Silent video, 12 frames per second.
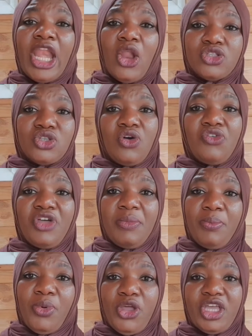a lot
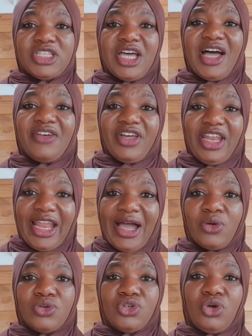of employers have
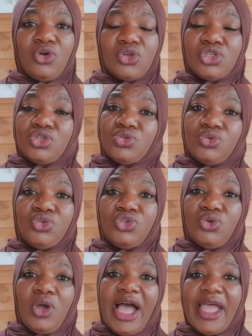allowed us
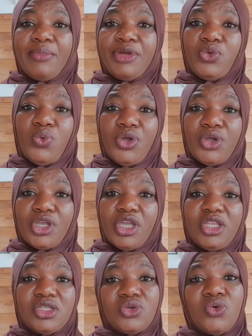to do hybrid
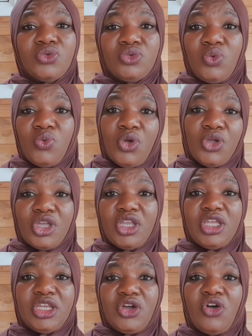working, so
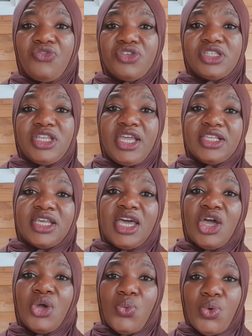working in the office
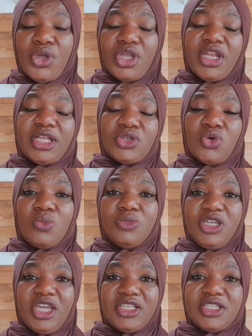days, working at
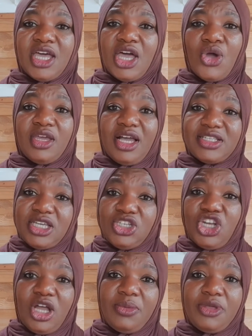home days. As
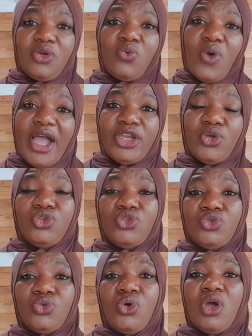a hijabi, why
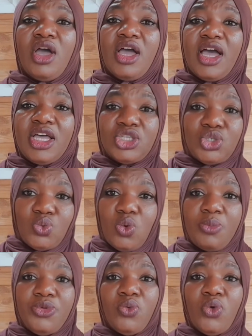don't you
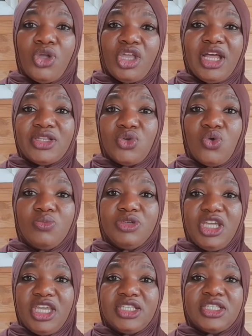swap your working at
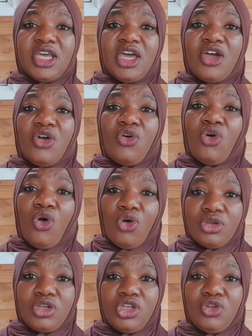home days
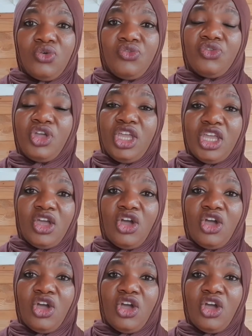on, you know,